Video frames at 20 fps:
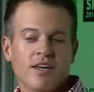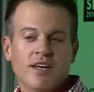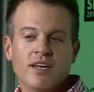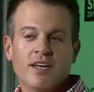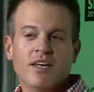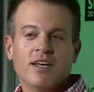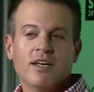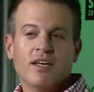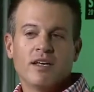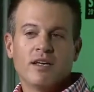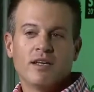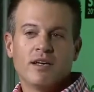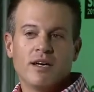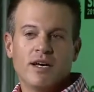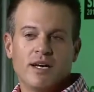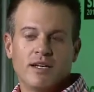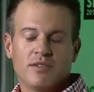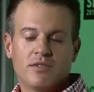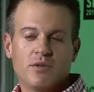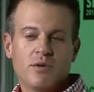Yeah.
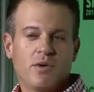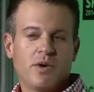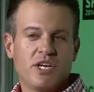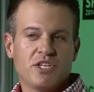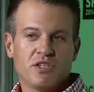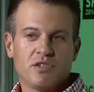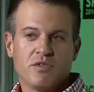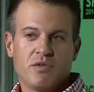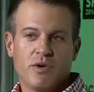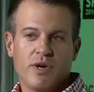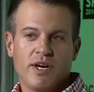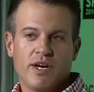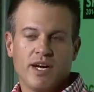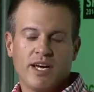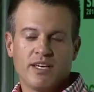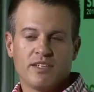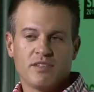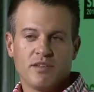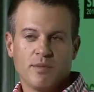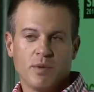Uh, two questions for you. I
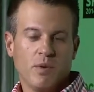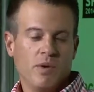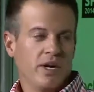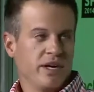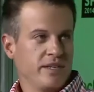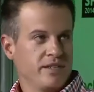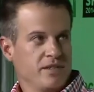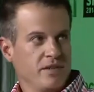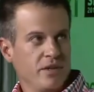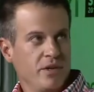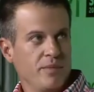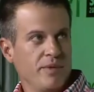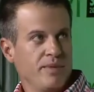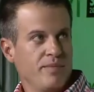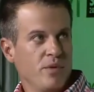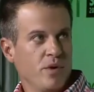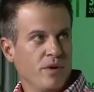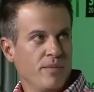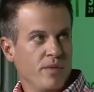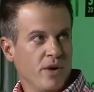guess number one is a little bit
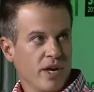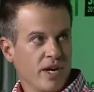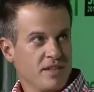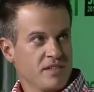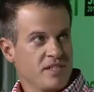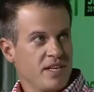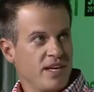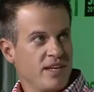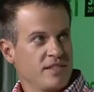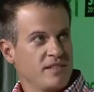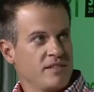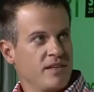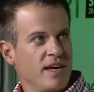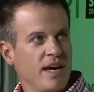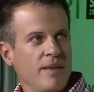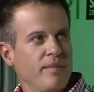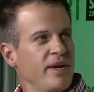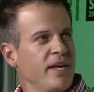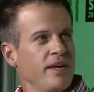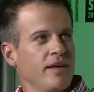more on market size.
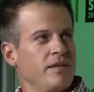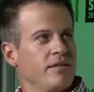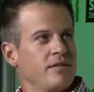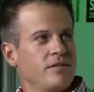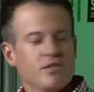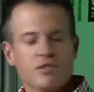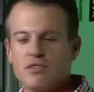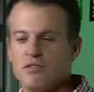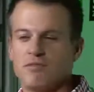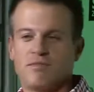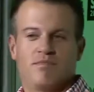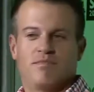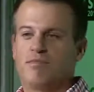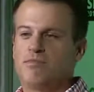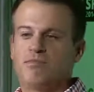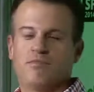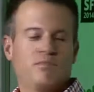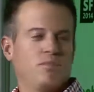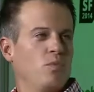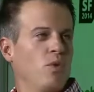How many okay. just
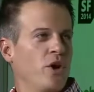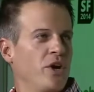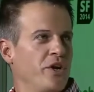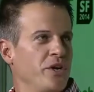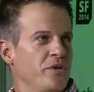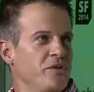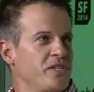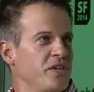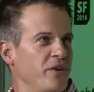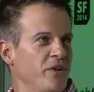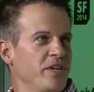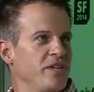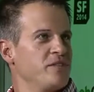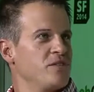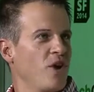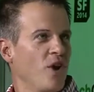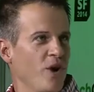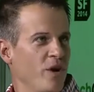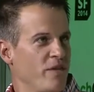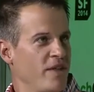water utilities
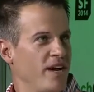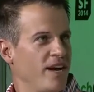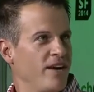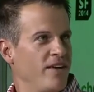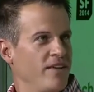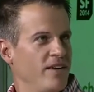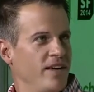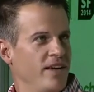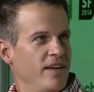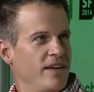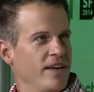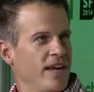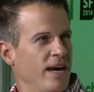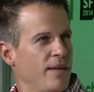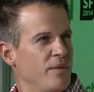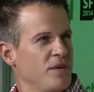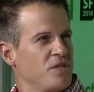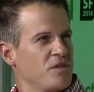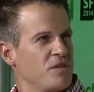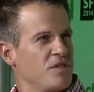are there, and how
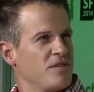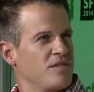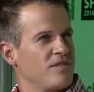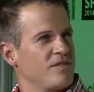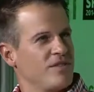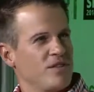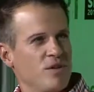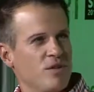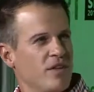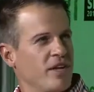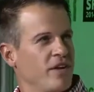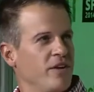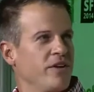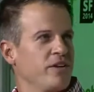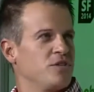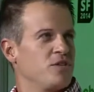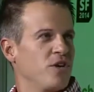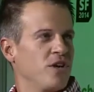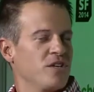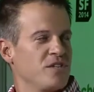much do you think you
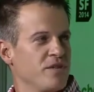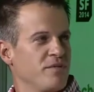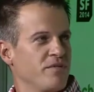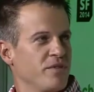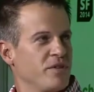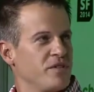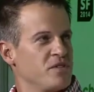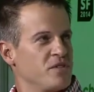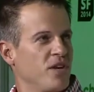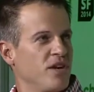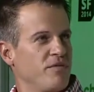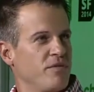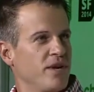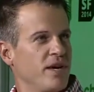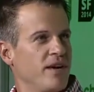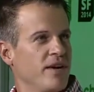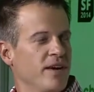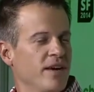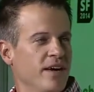can charge them for the software?